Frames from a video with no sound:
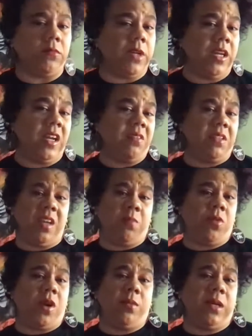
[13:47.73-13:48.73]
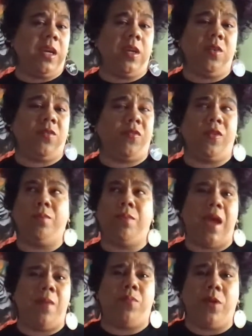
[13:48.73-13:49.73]
And I think probably hidden from
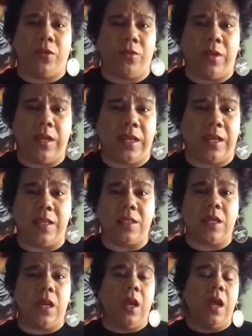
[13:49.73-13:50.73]
mad Puerto Ricans.